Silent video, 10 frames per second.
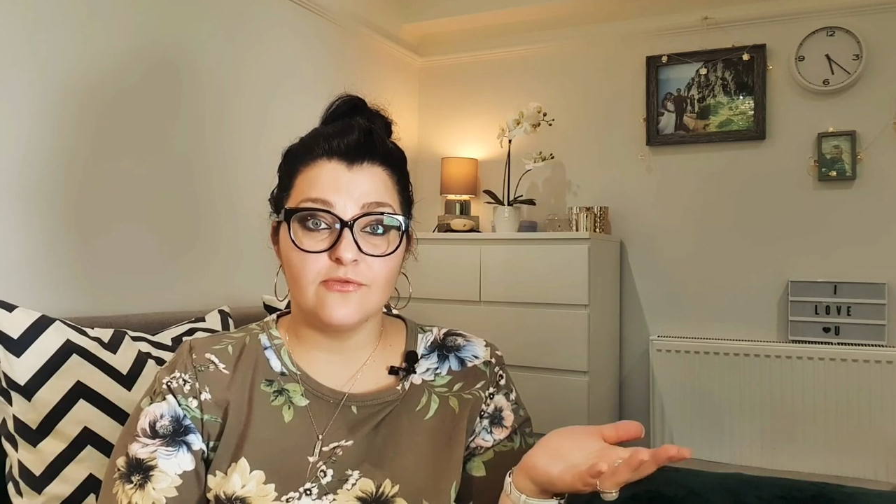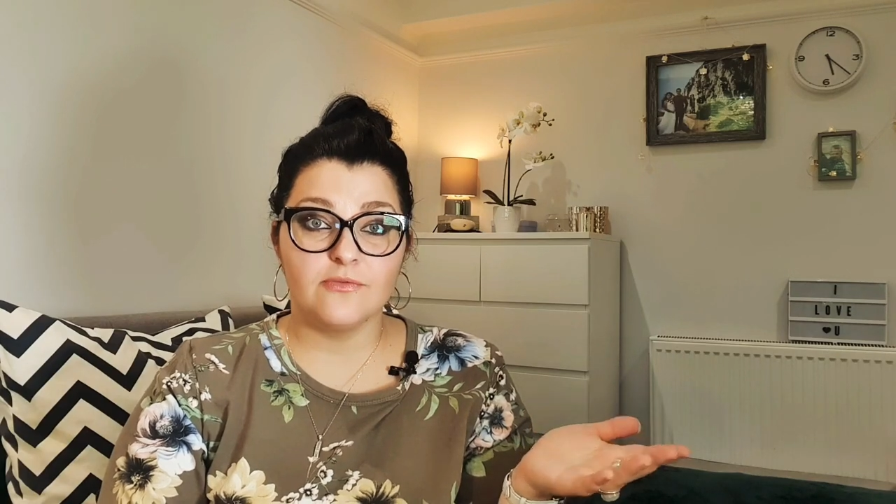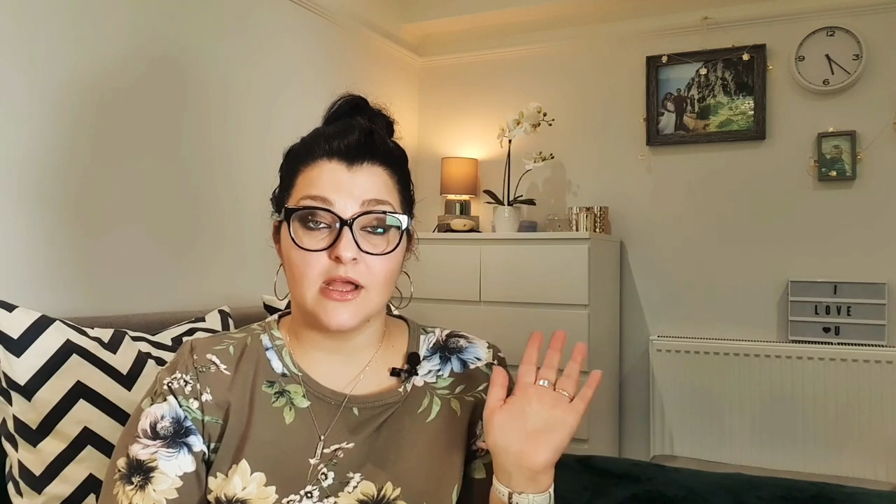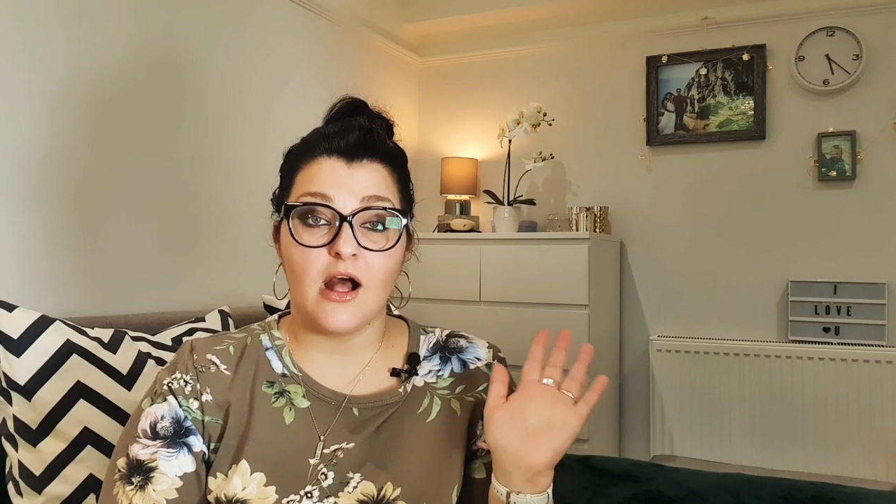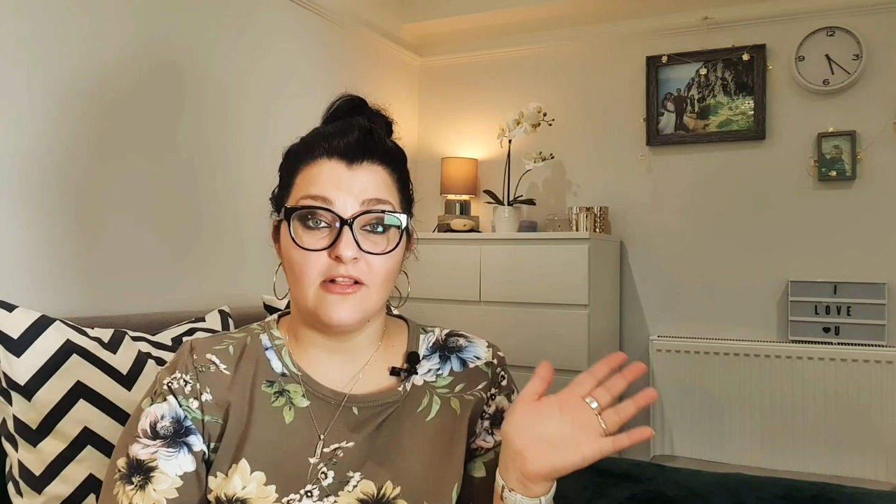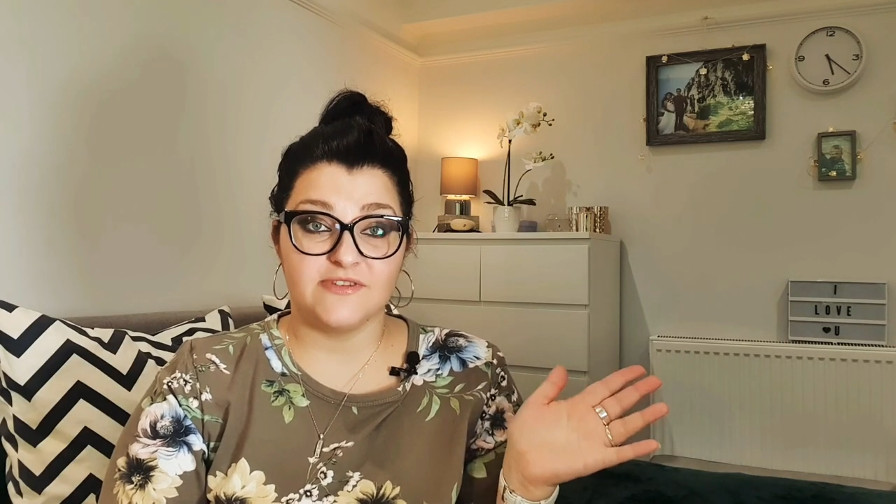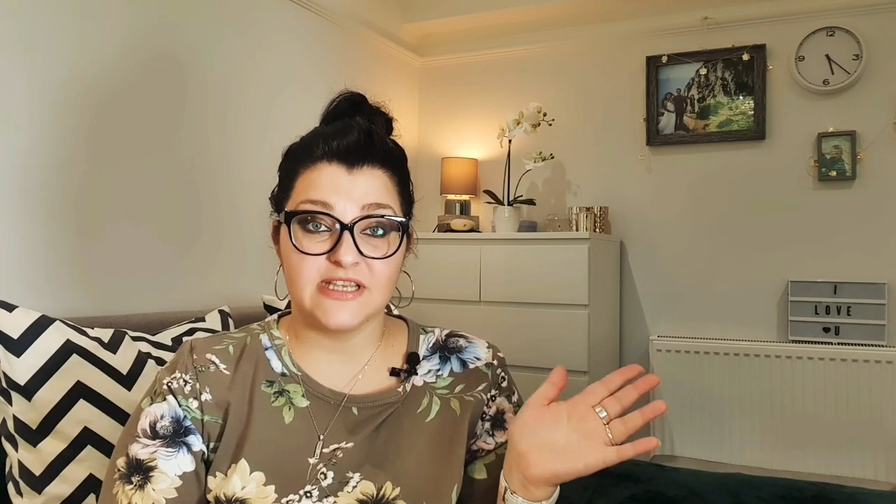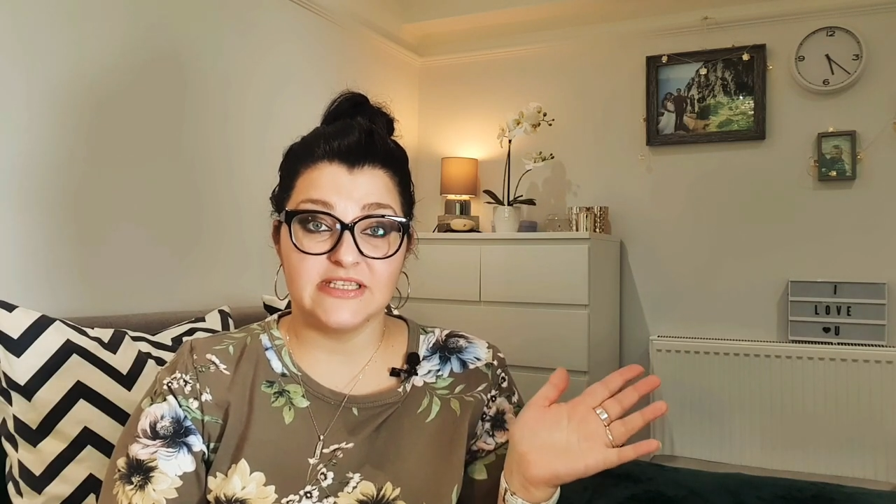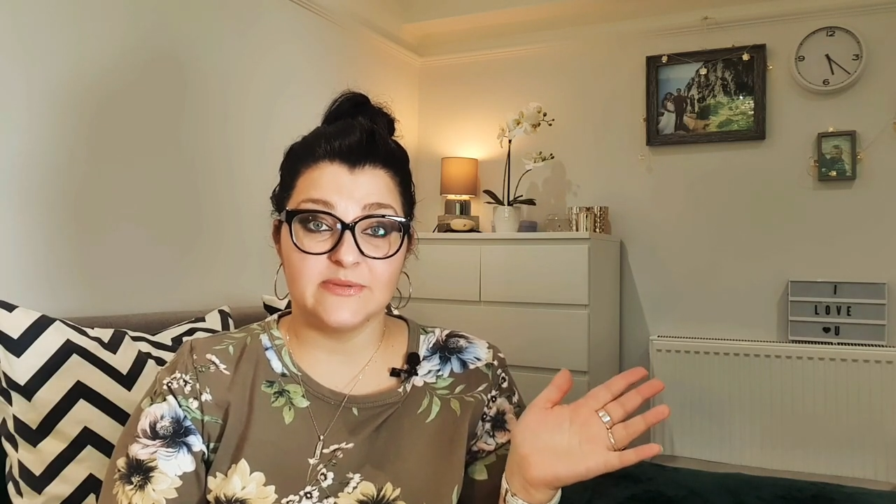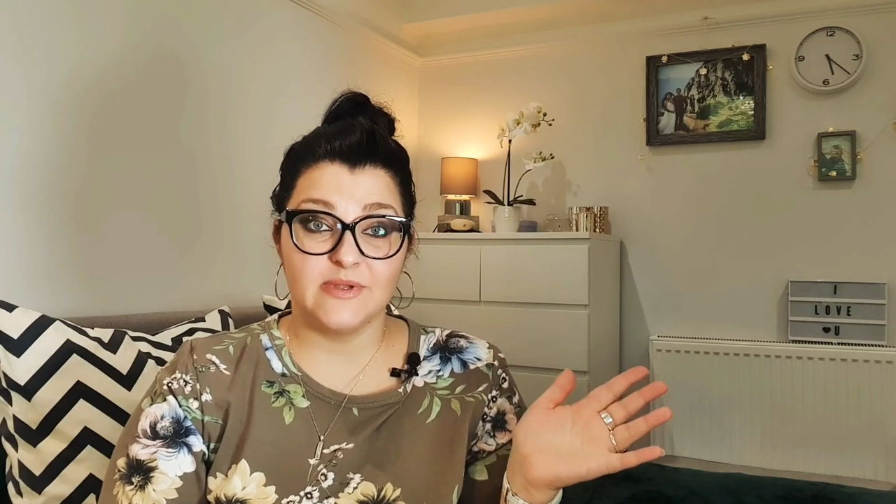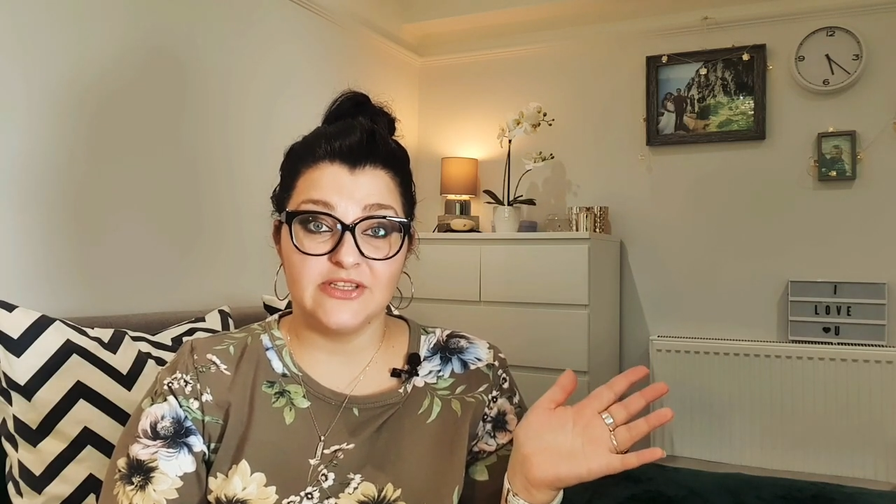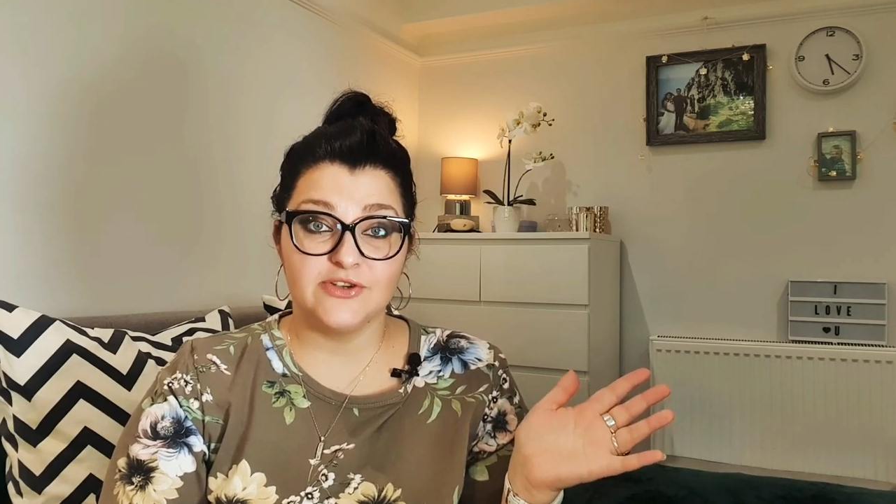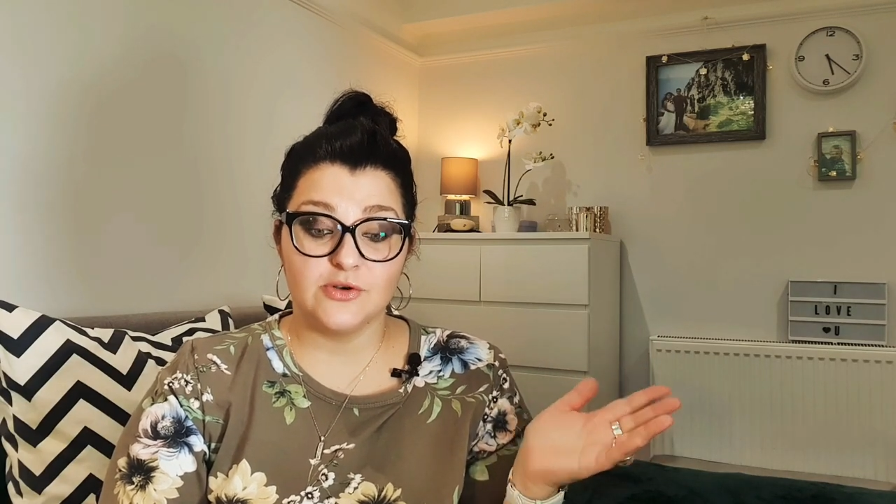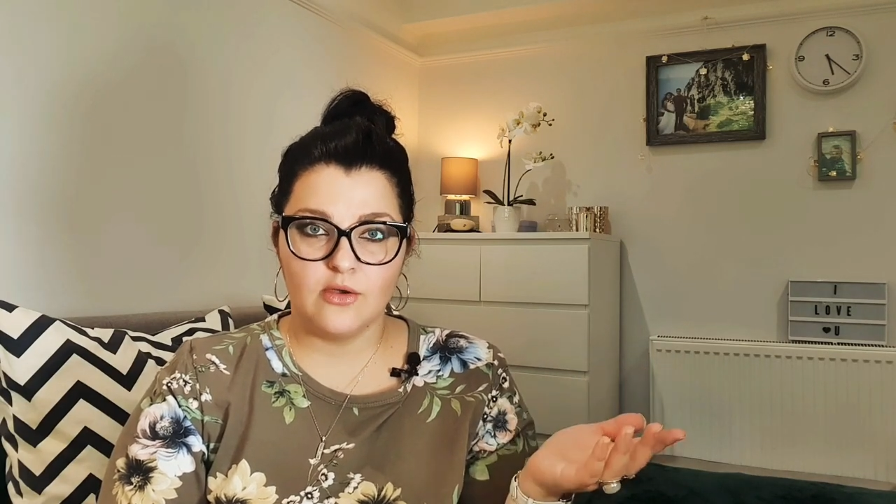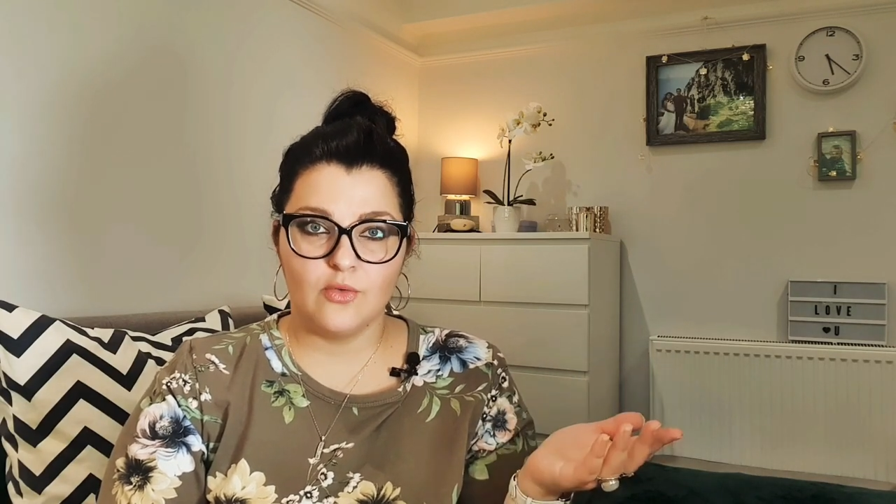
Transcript: a half centimeter,